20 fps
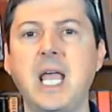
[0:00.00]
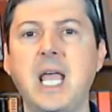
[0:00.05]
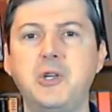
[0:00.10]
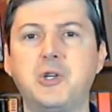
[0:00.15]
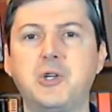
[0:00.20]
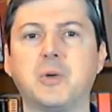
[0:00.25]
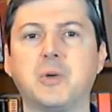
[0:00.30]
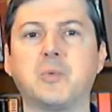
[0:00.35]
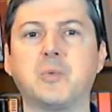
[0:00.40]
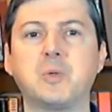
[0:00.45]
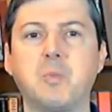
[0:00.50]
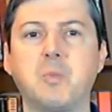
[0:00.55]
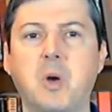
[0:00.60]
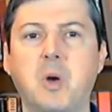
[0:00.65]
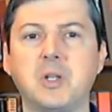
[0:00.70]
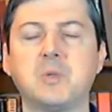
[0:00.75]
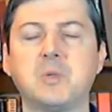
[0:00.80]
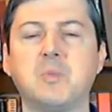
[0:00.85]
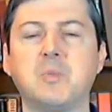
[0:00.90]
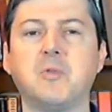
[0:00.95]
agent
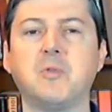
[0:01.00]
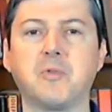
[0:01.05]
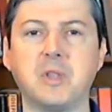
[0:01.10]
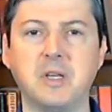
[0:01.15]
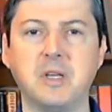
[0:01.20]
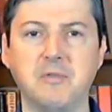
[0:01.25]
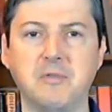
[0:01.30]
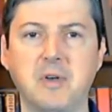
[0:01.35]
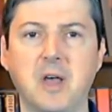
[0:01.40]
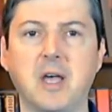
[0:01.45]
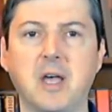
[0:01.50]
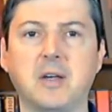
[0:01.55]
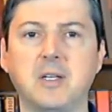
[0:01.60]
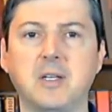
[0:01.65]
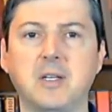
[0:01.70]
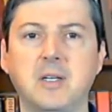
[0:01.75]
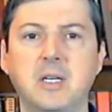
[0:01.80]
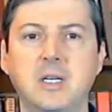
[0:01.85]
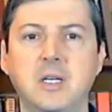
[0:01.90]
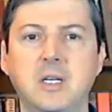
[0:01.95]
responsible for the
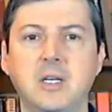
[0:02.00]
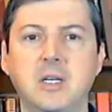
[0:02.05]
effect.